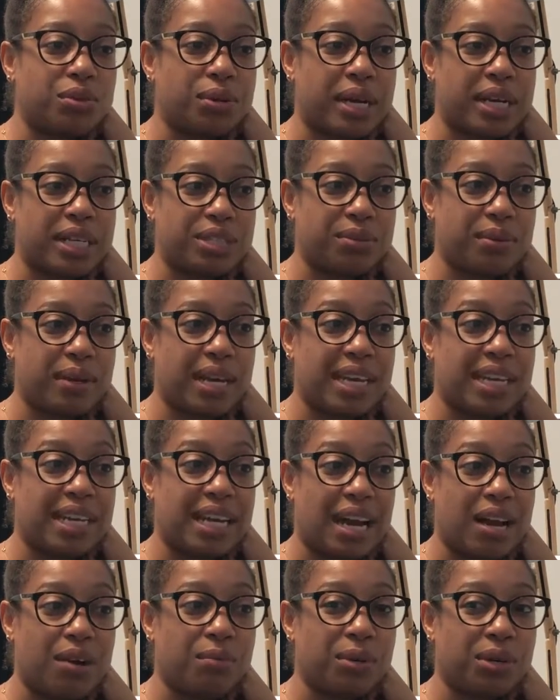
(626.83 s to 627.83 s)
graduate and
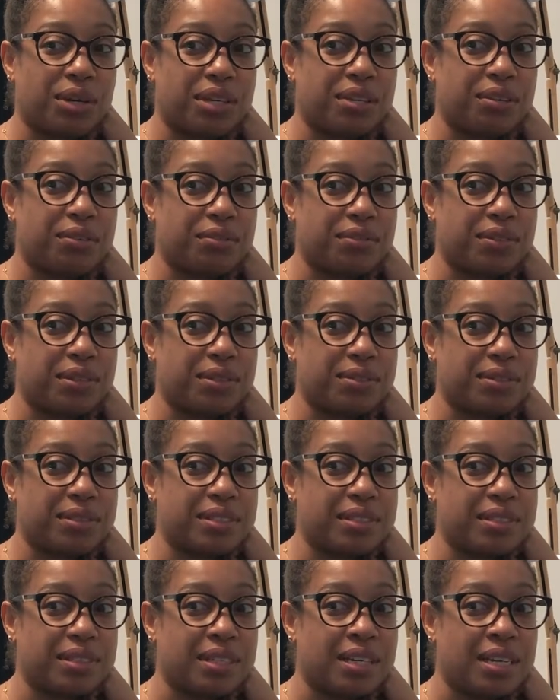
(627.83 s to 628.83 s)
not work in your
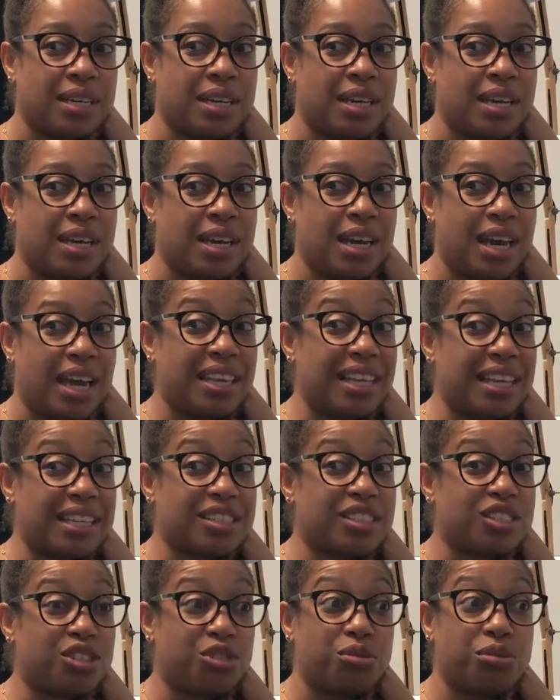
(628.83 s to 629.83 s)
field. And
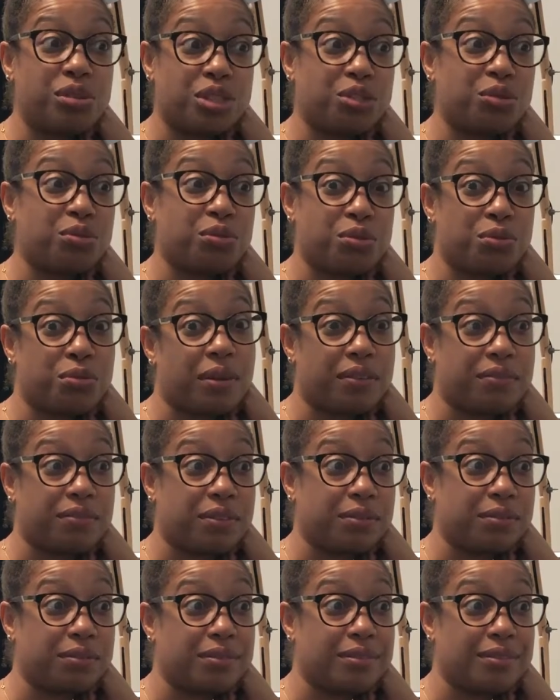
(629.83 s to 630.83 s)
that's because you didn't choose the right
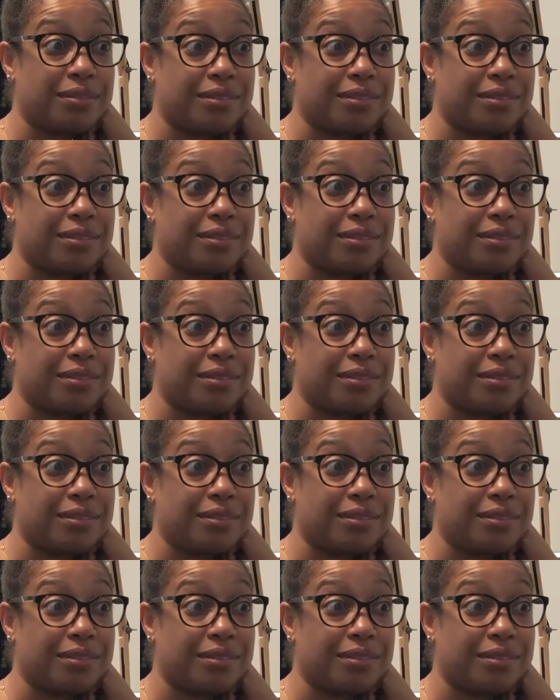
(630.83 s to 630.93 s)
field.